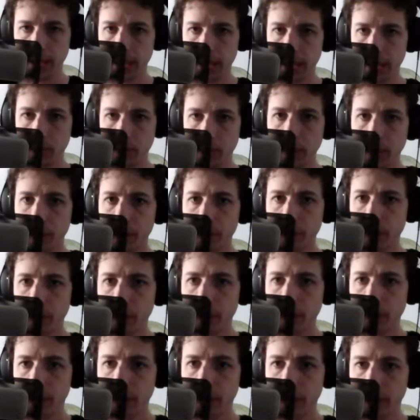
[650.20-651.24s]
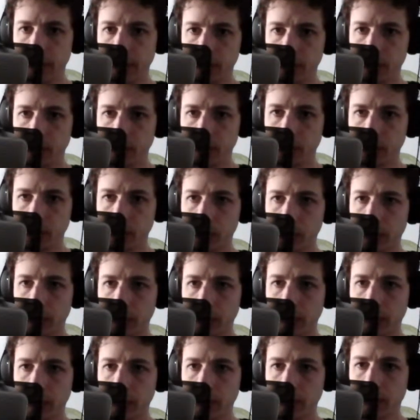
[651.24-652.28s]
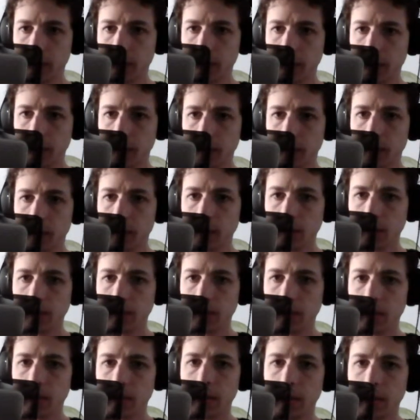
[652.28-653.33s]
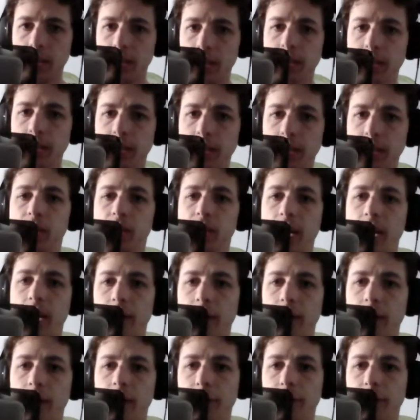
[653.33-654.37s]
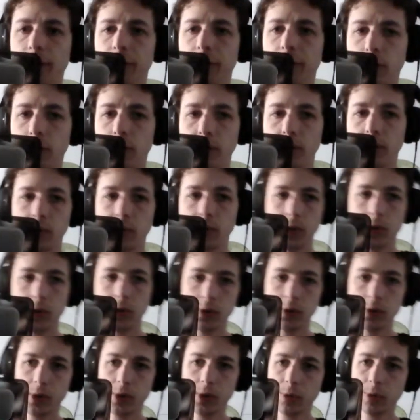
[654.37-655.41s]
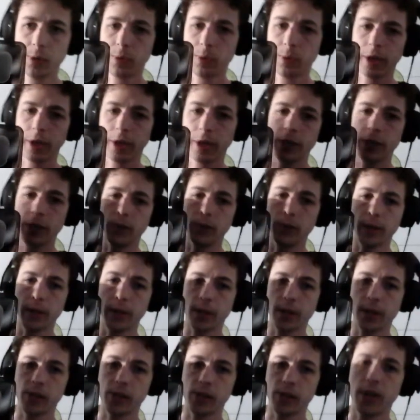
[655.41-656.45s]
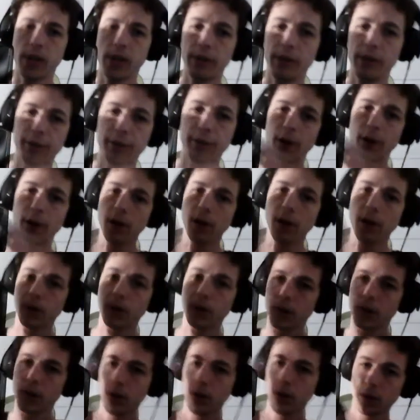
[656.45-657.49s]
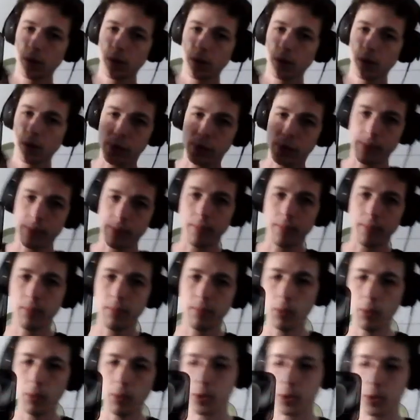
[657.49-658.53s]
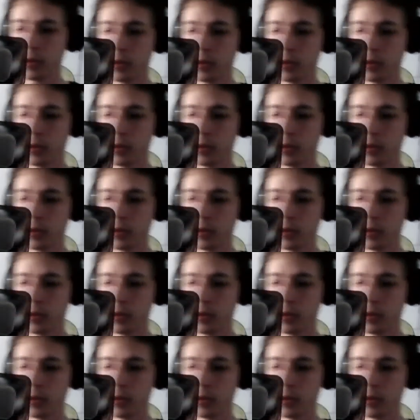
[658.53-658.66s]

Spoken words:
Wherever it's supposed to start. He gets scared and falls. So we're going to do a scaredy fall with some motion